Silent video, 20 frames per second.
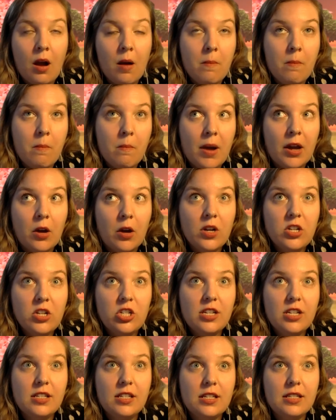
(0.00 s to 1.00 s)
my
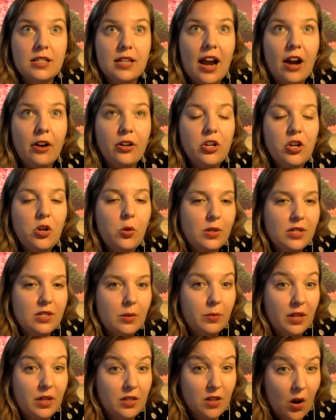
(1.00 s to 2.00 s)
questions is, how do you know when
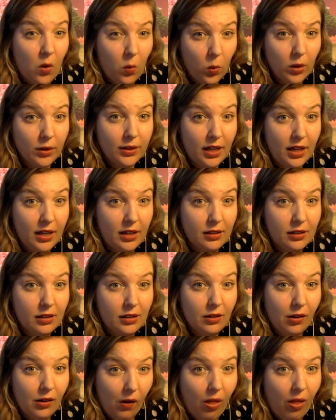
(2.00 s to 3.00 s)
something's not working
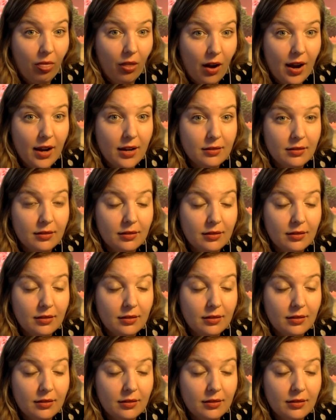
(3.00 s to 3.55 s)
online?